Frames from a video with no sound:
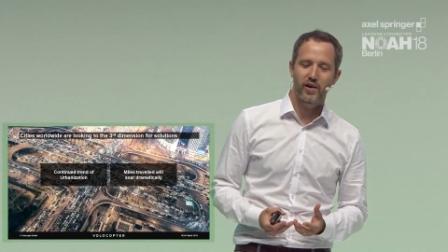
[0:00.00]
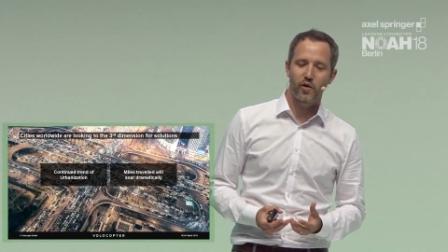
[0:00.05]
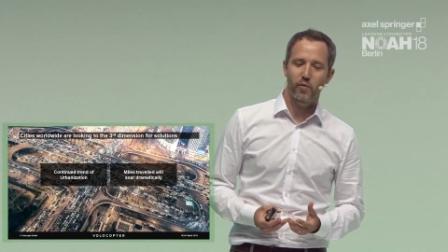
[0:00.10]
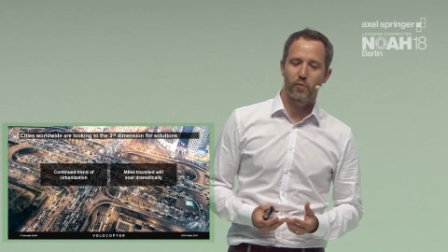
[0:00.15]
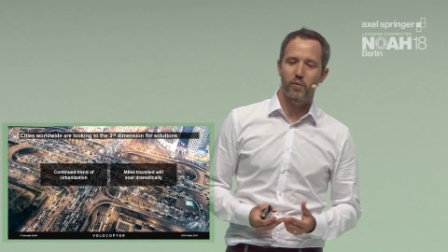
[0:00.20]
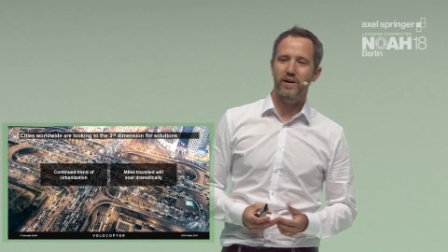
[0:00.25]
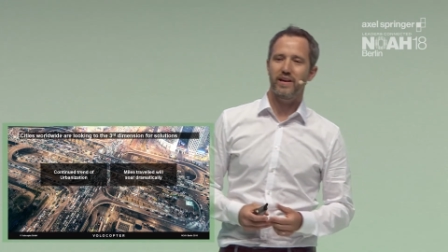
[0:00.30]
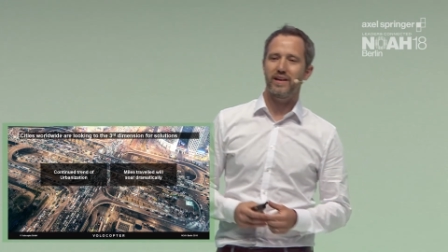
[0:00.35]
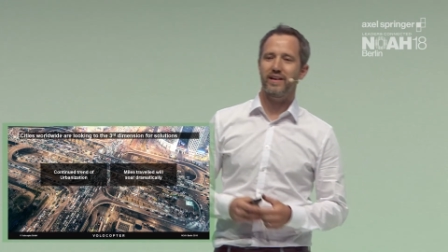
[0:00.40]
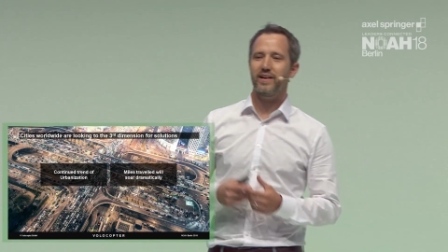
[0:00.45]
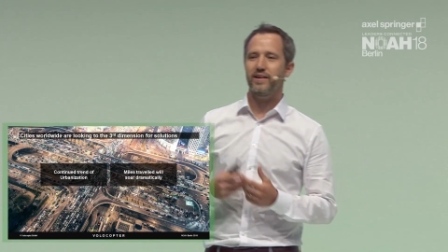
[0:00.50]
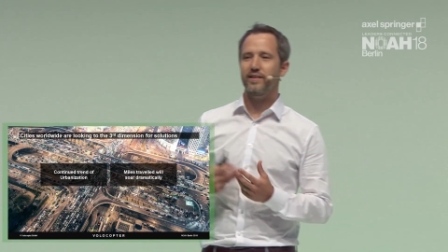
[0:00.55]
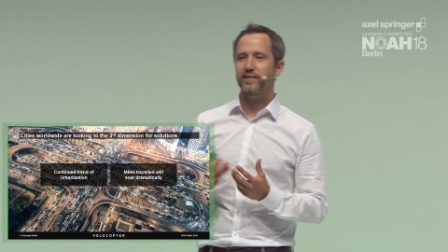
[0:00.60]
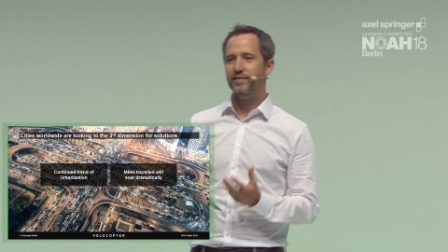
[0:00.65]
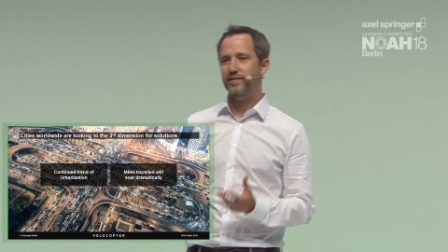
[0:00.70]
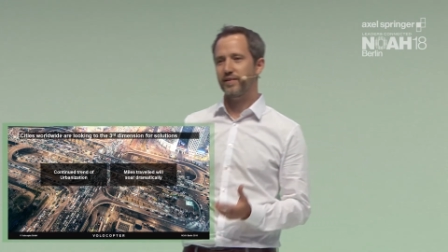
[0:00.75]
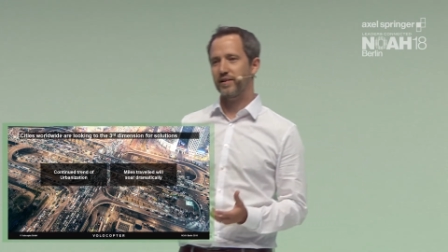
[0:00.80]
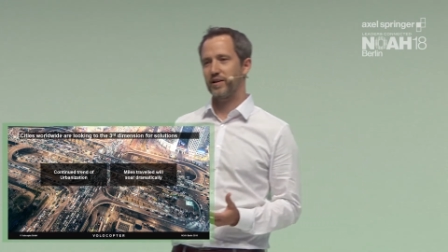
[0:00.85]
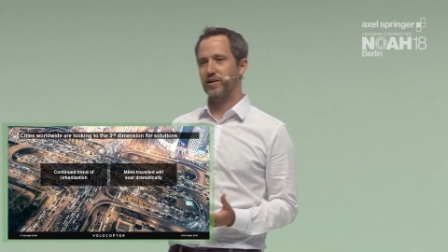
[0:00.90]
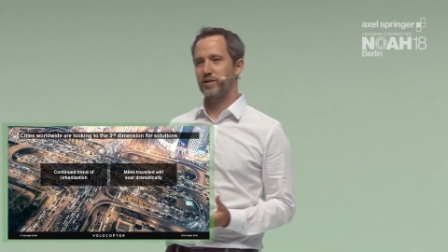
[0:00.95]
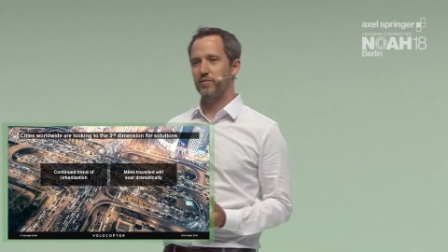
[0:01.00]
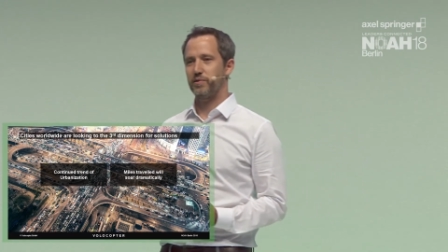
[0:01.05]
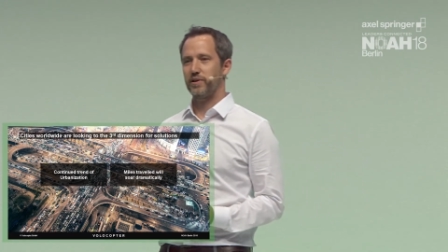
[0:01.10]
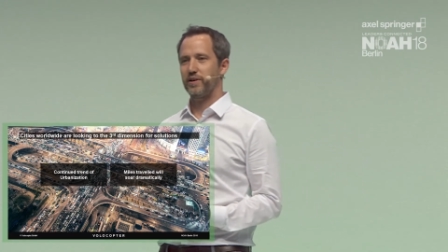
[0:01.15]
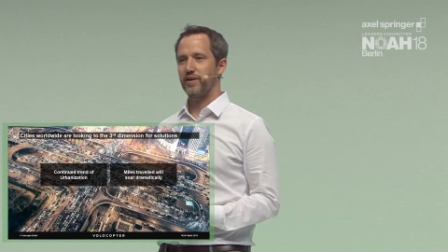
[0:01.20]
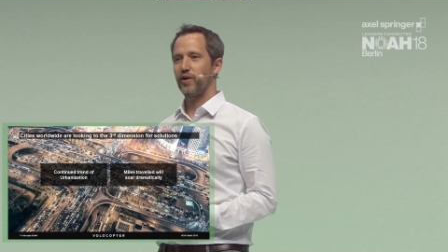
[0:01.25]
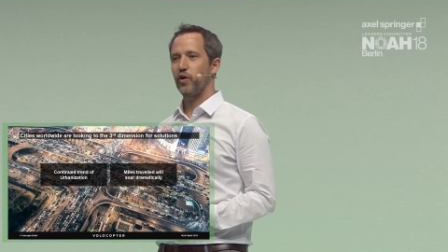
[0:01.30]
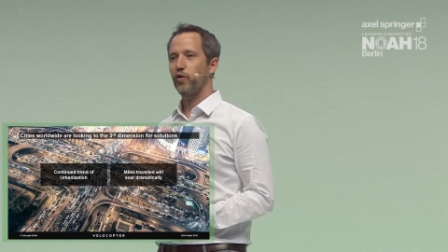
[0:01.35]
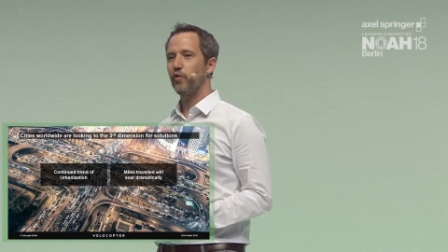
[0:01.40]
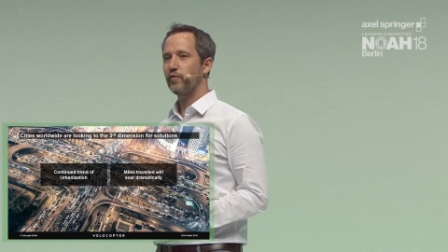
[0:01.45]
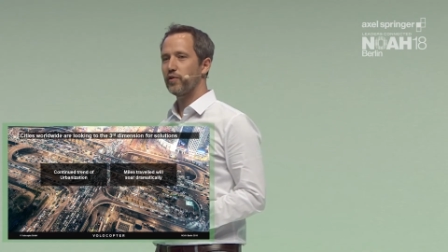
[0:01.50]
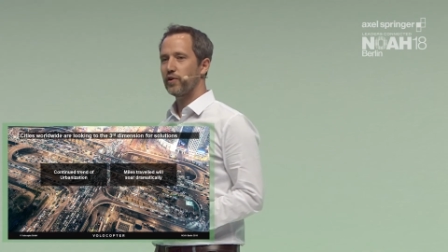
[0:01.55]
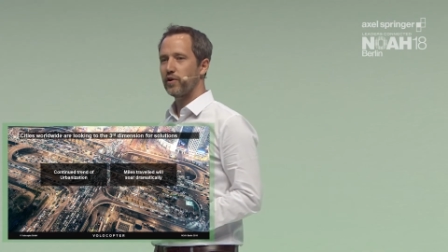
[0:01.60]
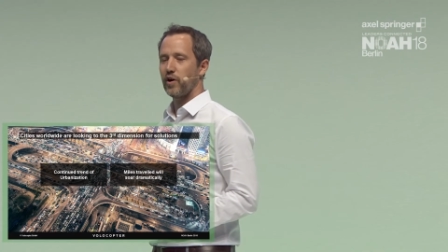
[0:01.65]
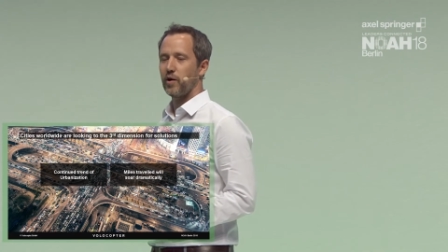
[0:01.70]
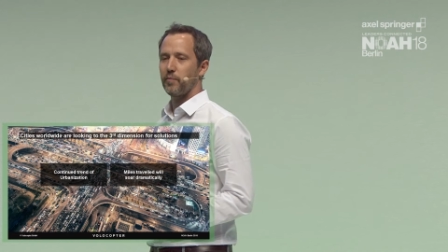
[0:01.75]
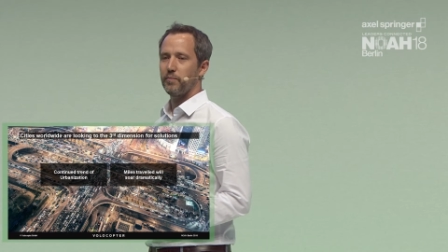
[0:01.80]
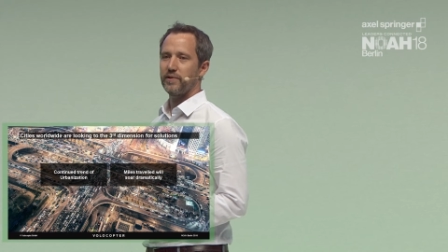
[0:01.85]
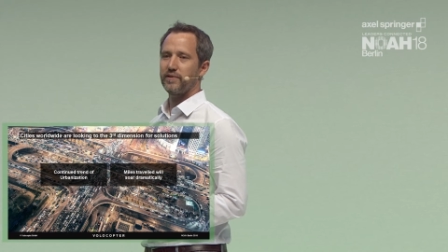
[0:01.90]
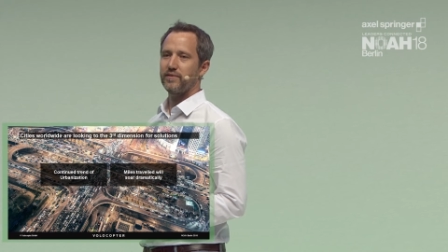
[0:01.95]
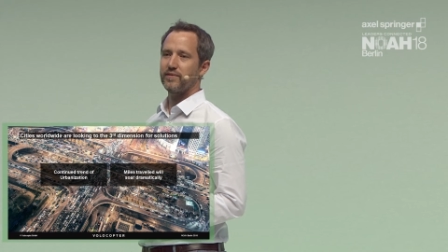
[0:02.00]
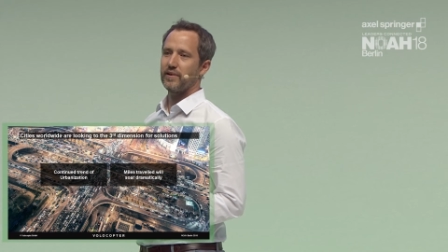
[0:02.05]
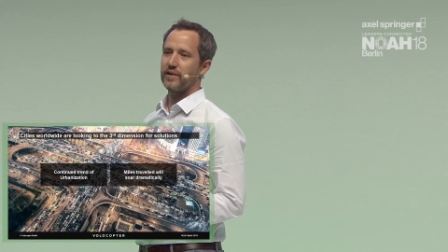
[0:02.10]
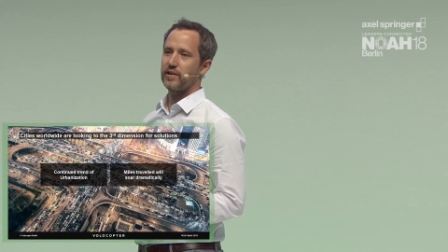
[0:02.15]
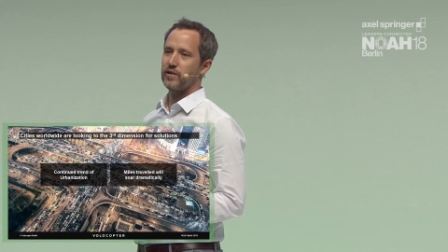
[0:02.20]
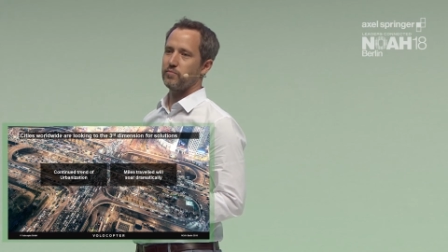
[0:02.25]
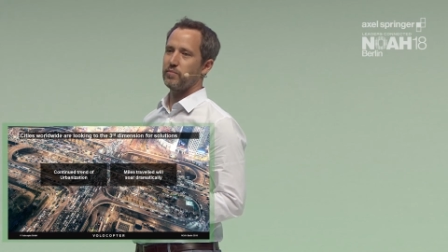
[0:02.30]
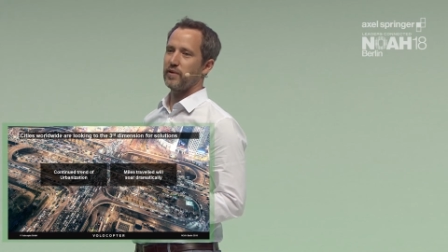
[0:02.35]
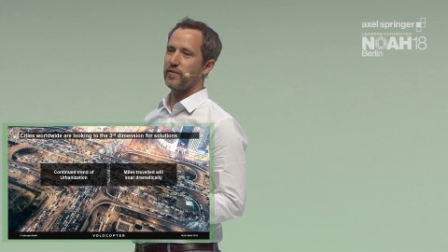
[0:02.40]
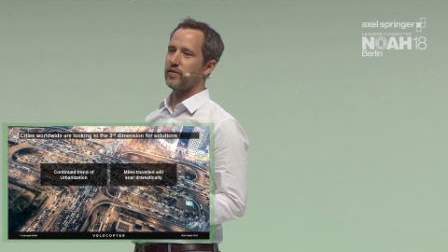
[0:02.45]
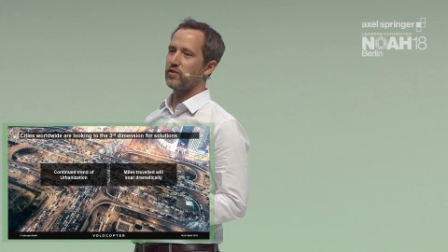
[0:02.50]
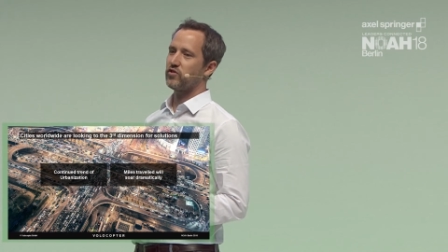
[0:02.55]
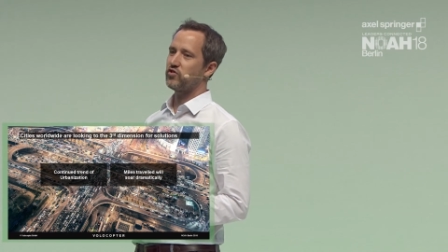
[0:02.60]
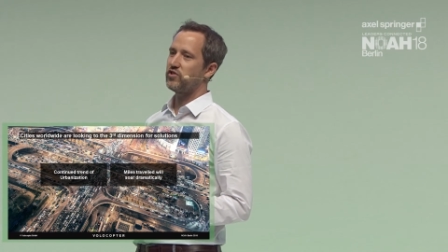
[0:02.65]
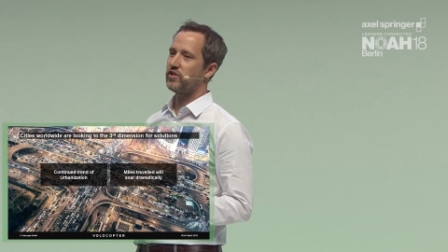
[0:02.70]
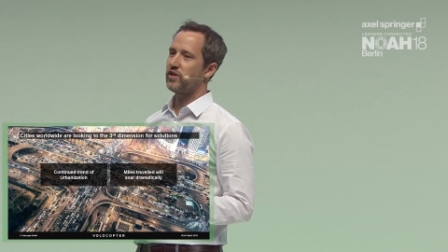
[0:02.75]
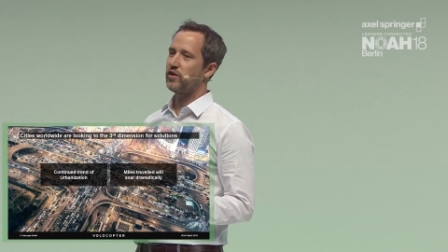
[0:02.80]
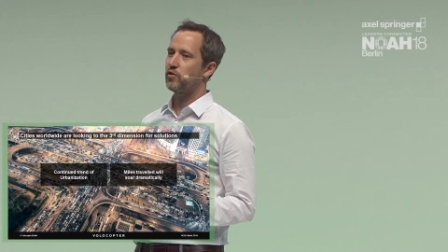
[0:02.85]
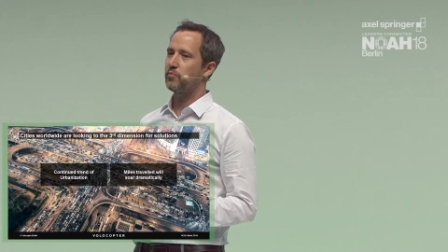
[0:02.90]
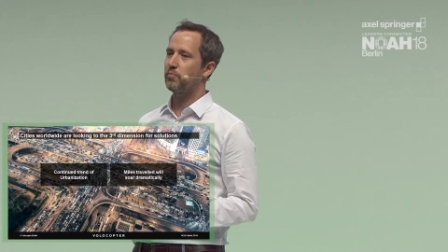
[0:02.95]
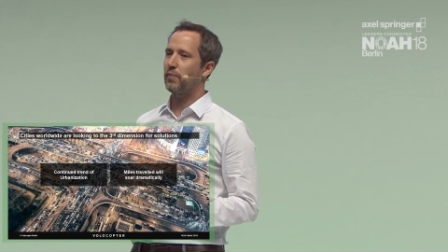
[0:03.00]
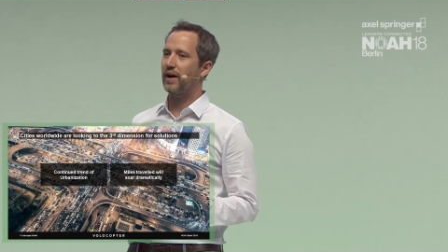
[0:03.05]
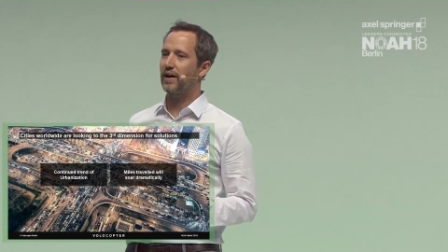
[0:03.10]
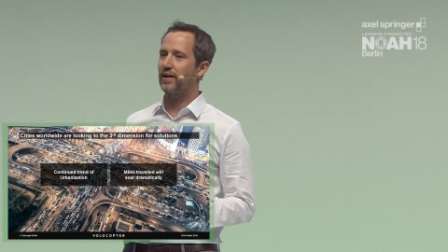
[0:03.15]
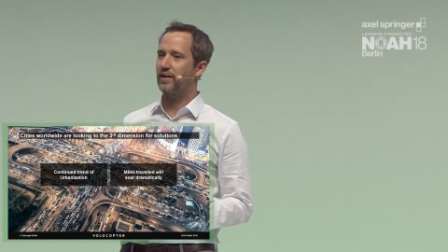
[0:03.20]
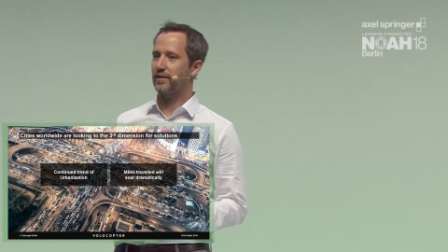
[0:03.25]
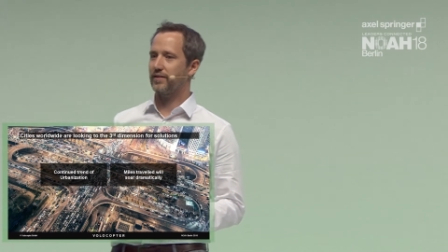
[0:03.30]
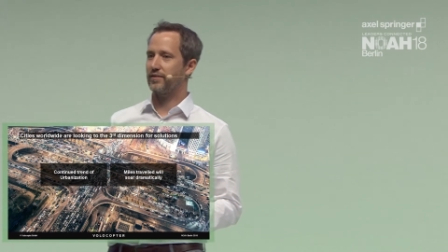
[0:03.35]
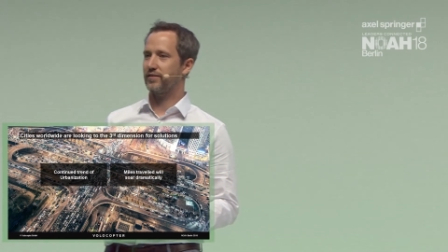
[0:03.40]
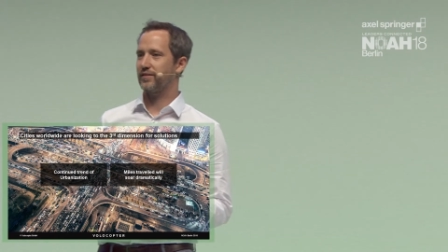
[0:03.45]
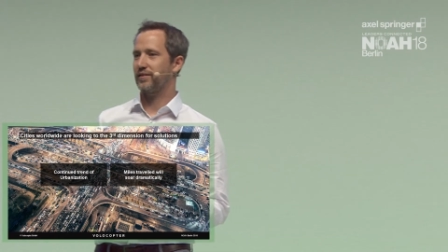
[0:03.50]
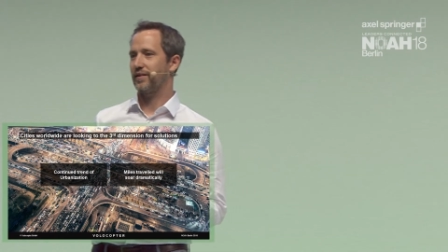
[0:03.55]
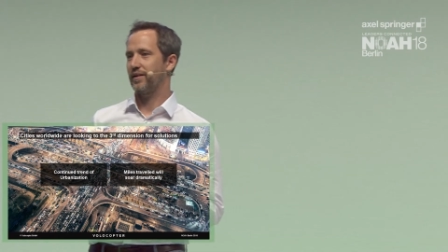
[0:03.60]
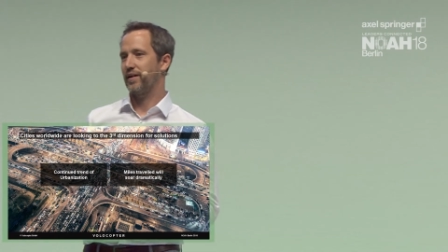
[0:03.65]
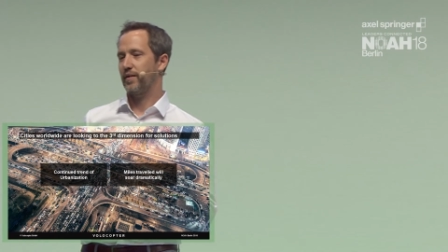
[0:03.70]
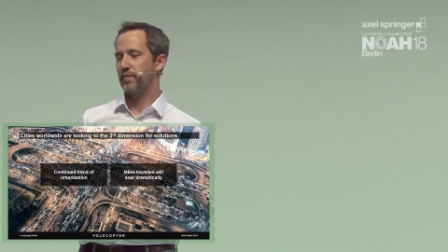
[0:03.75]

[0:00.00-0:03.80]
will instantly be overcompensated by the sheer miles